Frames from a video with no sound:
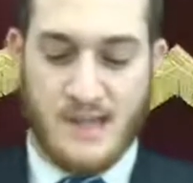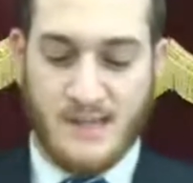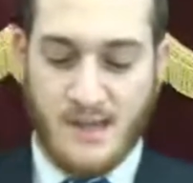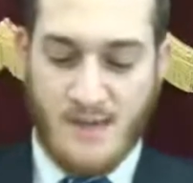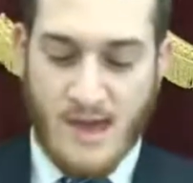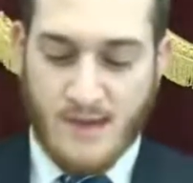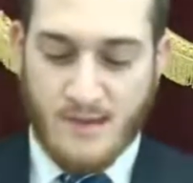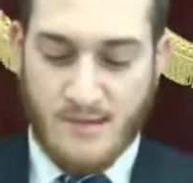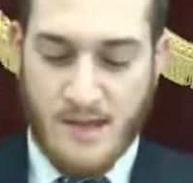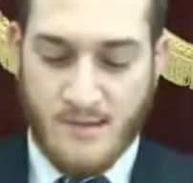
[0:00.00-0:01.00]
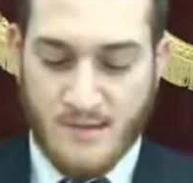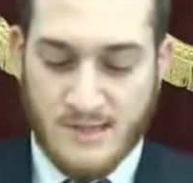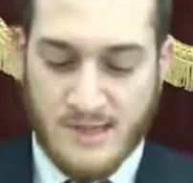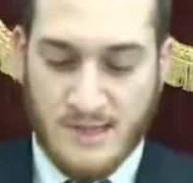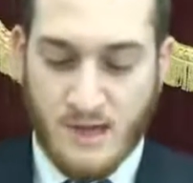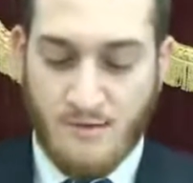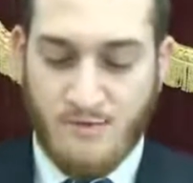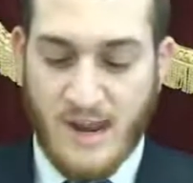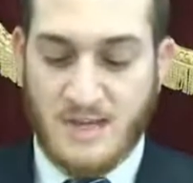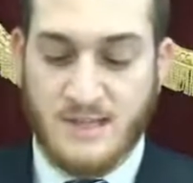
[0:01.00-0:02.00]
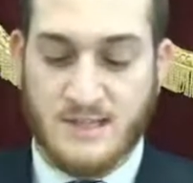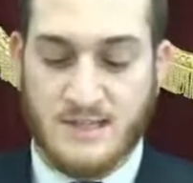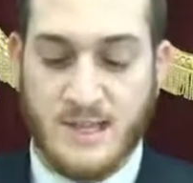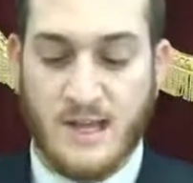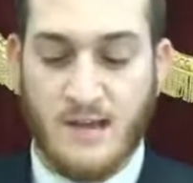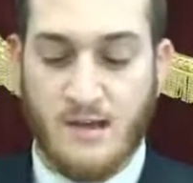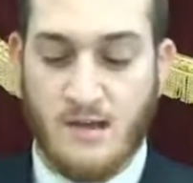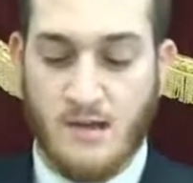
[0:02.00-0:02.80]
idea that this idea of the nations seeing